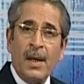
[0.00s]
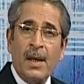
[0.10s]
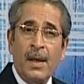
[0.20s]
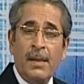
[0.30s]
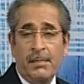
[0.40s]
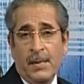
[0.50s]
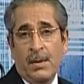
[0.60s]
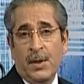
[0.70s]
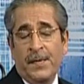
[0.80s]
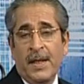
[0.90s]
Um,
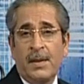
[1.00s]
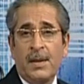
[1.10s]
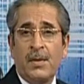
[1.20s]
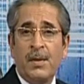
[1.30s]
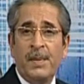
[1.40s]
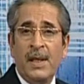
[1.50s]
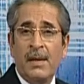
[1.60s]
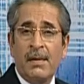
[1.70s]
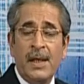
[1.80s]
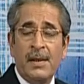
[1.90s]
those factors could be
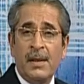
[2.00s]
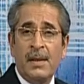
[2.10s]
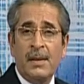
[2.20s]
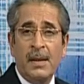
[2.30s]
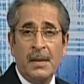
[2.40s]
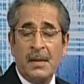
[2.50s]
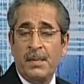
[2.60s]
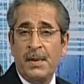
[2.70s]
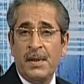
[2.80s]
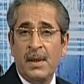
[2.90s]
relating uh,
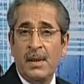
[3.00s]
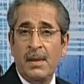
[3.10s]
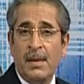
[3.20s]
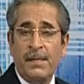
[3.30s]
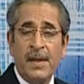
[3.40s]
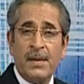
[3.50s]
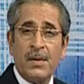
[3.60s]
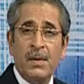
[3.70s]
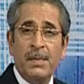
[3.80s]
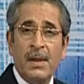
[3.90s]
distribution, factors
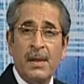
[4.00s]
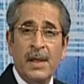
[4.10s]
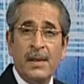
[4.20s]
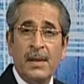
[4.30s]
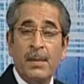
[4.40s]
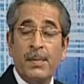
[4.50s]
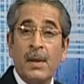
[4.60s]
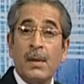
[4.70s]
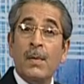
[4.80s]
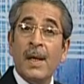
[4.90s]
could be relating the
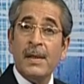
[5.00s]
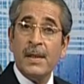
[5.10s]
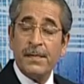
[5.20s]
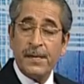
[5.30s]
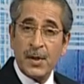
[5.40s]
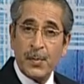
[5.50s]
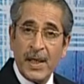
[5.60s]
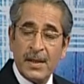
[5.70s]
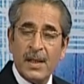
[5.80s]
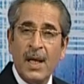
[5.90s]
product quality in the first
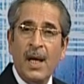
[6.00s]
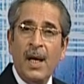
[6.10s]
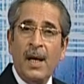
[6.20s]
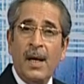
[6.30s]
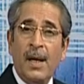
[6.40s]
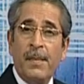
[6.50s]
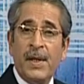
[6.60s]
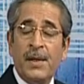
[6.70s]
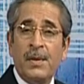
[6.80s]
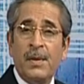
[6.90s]
place. Um,
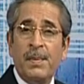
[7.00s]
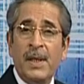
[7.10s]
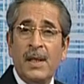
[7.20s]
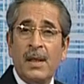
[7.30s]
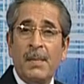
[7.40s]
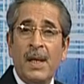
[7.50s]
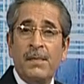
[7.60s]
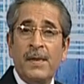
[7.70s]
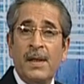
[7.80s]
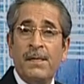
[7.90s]
it could be about
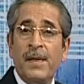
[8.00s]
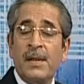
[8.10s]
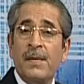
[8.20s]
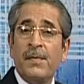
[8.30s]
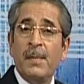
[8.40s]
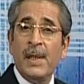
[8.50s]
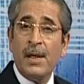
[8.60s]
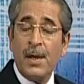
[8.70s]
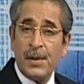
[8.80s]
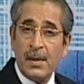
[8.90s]
very effective
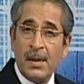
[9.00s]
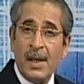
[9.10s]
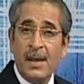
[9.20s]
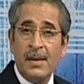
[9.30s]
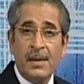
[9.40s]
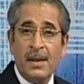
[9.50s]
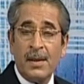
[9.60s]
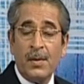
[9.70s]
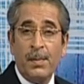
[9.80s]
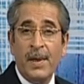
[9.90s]
communication, like uh,
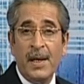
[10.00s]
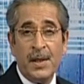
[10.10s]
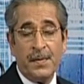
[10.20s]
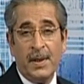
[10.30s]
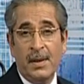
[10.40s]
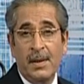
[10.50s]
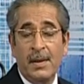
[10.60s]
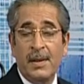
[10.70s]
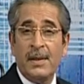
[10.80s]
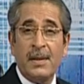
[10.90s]
your brand is very
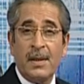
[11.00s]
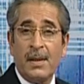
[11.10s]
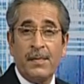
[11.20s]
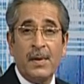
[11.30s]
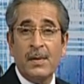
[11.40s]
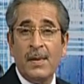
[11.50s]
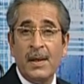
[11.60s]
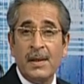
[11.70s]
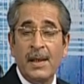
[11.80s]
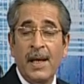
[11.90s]
good, it's of good
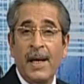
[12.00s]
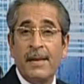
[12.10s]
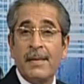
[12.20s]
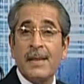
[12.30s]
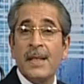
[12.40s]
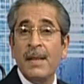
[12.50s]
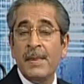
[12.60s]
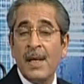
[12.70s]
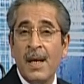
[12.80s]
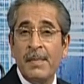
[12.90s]
quality, and at the same
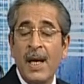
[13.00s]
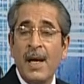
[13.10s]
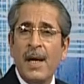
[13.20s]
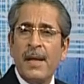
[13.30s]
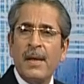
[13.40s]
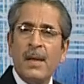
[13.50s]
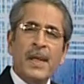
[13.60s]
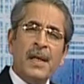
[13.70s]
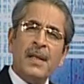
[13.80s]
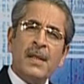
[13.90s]
time, the
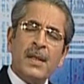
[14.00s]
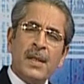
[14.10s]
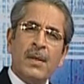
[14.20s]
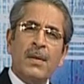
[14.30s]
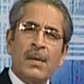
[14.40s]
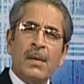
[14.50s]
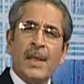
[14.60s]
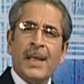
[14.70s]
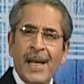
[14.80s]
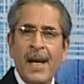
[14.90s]
communication is so good,
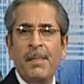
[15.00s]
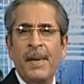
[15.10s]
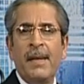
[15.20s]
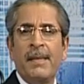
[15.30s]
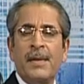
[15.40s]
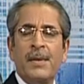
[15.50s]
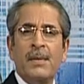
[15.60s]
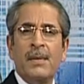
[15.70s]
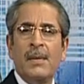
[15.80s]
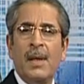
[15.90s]
the campaign that
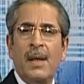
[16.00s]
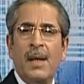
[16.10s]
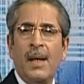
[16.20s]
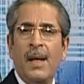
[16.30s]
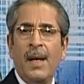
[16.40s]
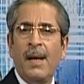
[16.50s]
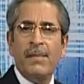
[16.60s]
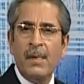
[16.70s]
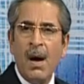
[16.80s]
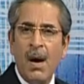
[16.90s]
you have
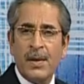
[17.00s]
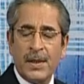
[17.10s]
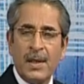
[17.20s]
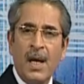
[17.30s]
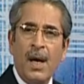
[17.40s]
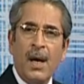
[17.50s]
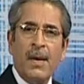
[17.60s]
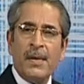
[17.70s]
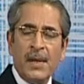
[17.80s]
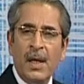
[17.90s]
launched
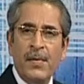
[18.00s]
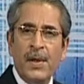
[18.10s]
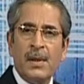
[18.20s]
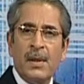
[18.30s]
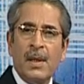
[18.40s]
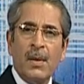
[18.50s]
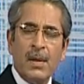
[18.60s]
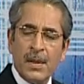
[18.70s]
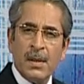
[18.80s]
on the television and also in